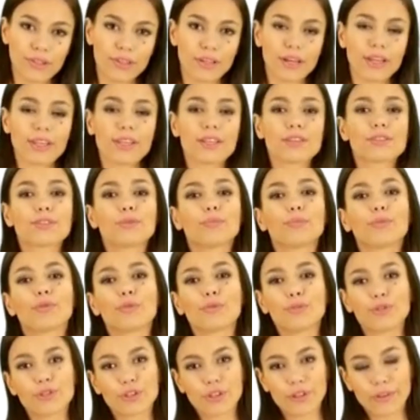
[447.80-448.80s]
Early
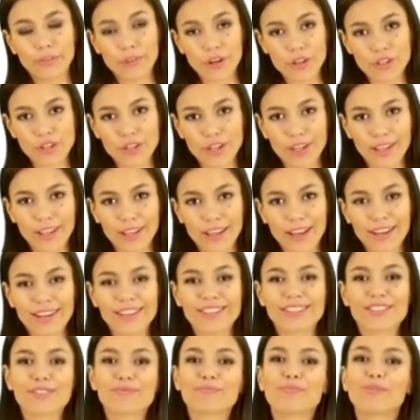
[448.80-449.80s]
research suggests
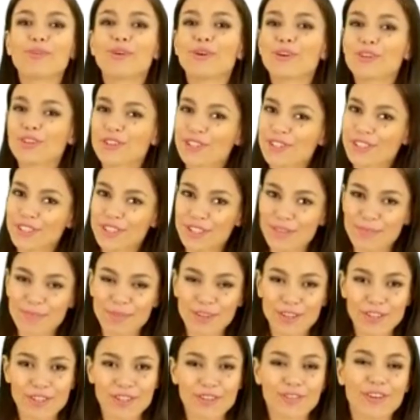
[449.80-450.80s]
that taking
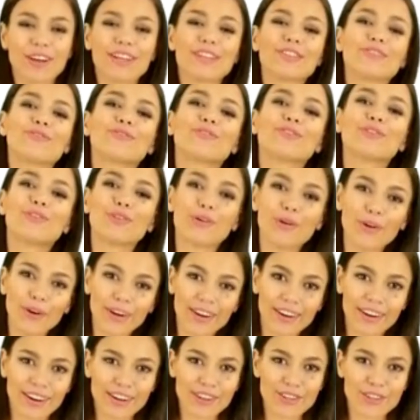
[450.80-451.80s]
acetyl-L-Carnitine by
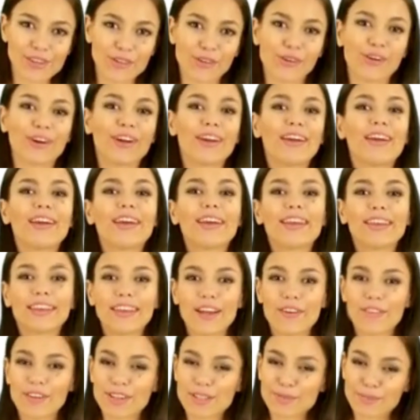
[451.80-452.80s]
mouth might reduce
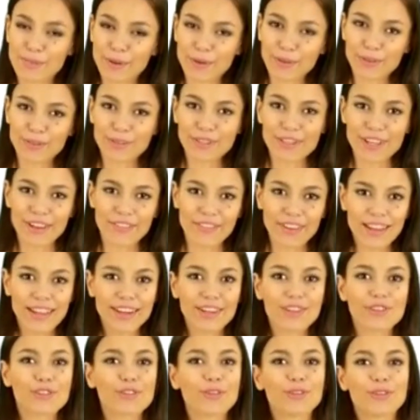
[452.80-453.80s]
nerve pain caused
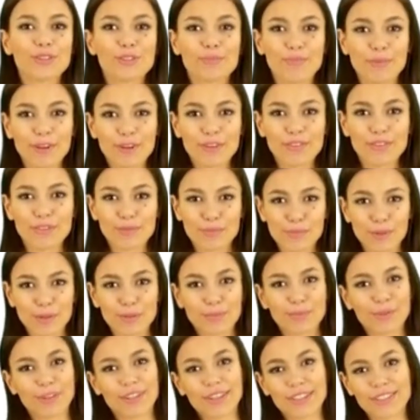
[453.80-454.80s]
by
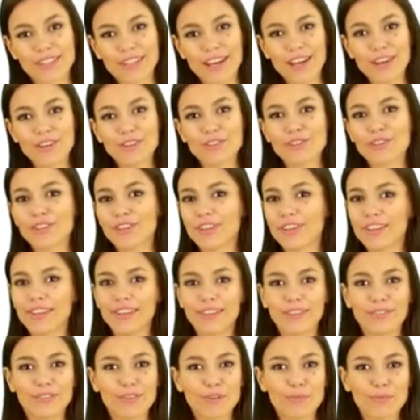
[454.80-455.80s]
antiretroviral treatment.
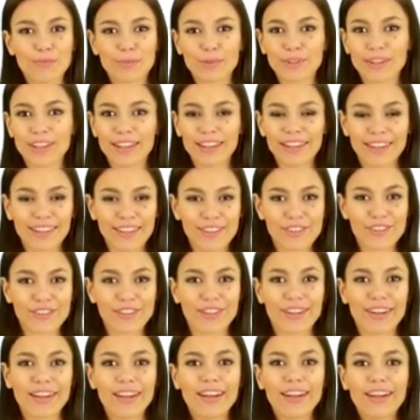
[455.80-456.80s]

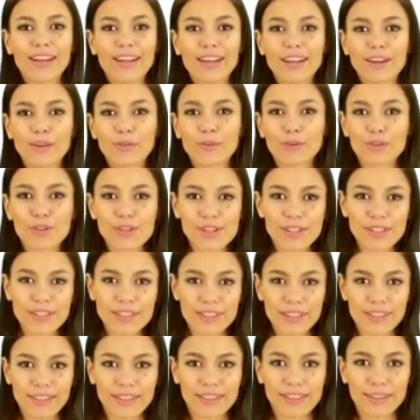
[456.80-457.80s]
However,
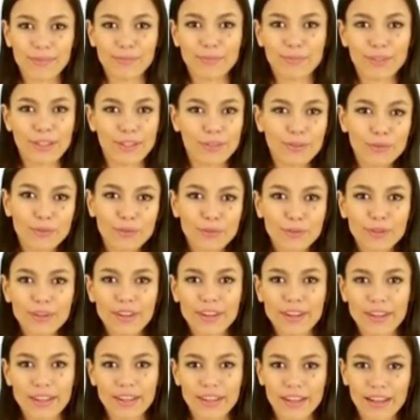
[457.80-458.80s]
acetyl-L-Carnitine does not seem
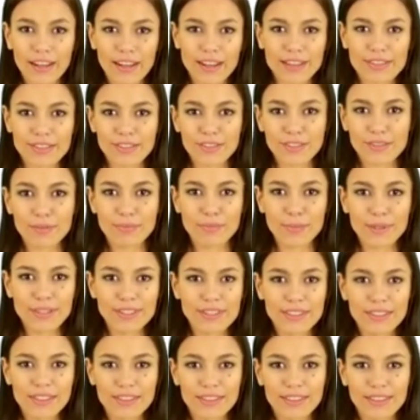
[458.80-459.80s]
to work when
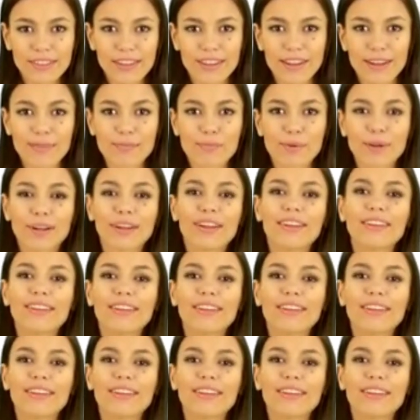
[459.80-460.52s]
injected into the muscle.